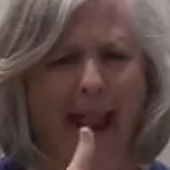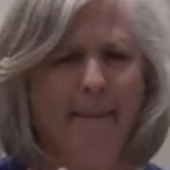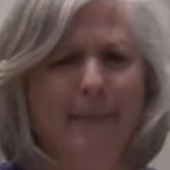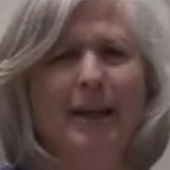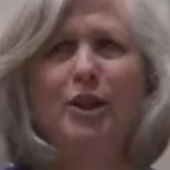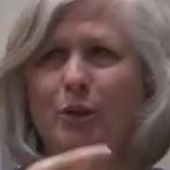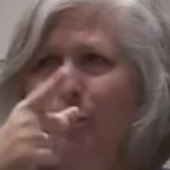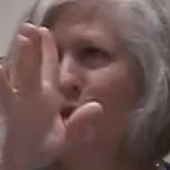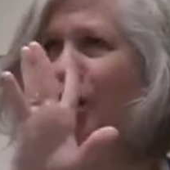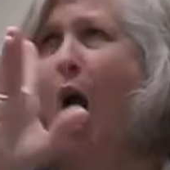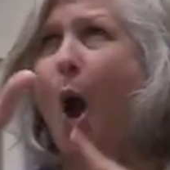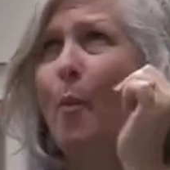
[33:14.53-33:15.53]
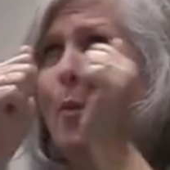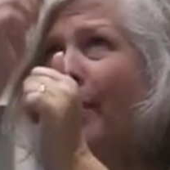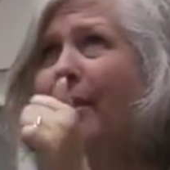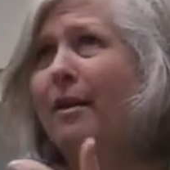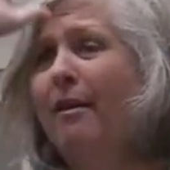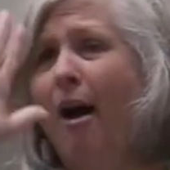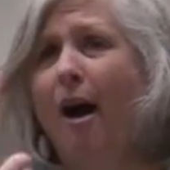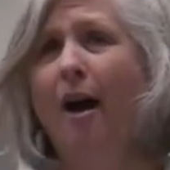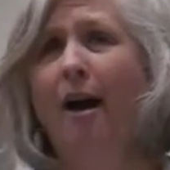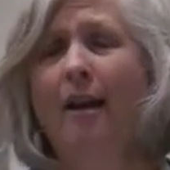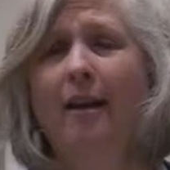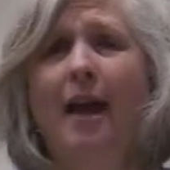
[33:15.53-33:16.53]
I'm trying to
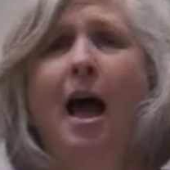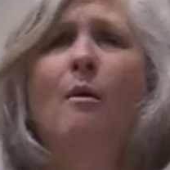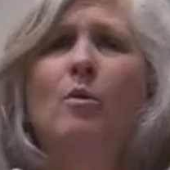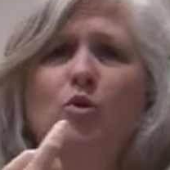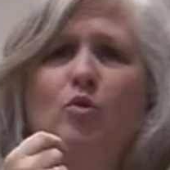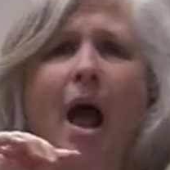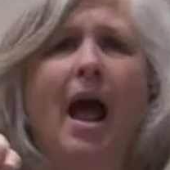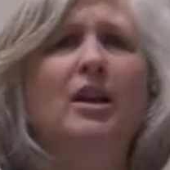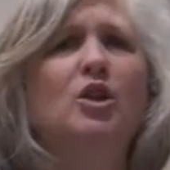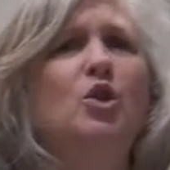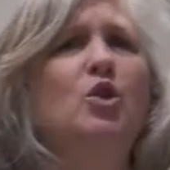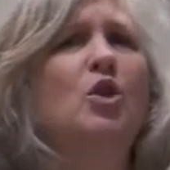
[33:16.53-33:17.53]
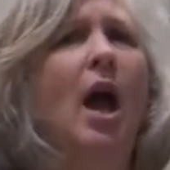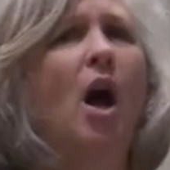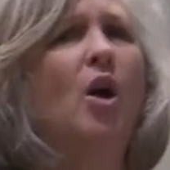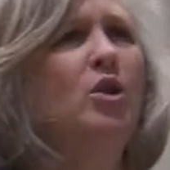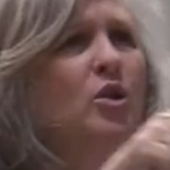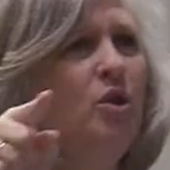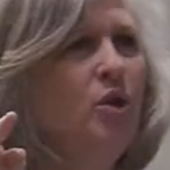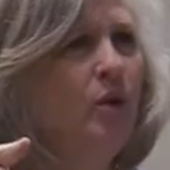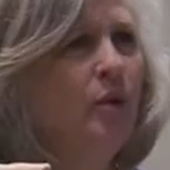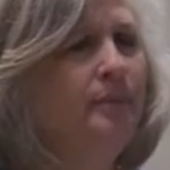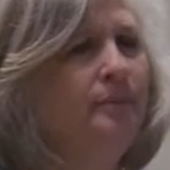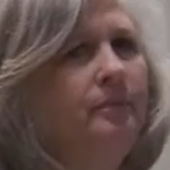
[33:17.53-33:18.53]
challenge you tonight. And I'm not
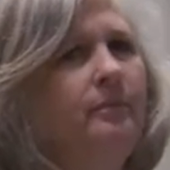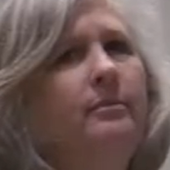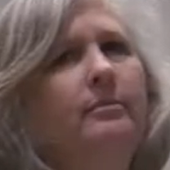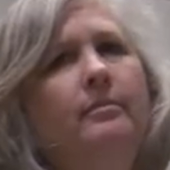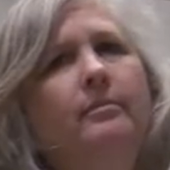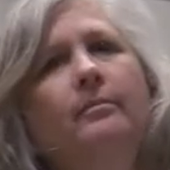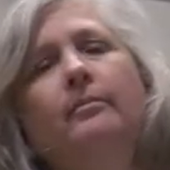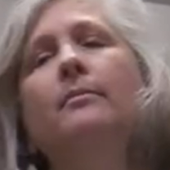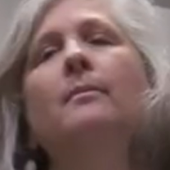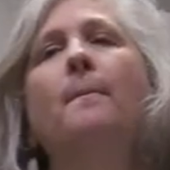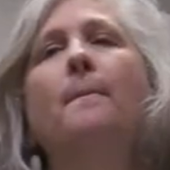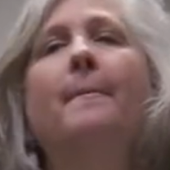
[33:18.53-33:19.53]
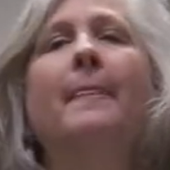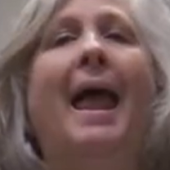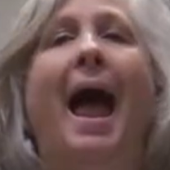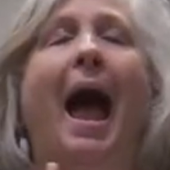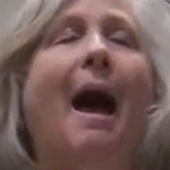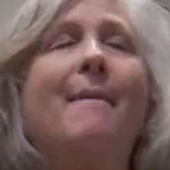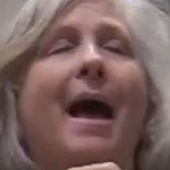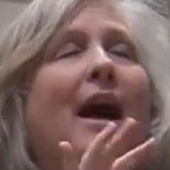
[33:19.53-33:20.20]
just pulling this out of the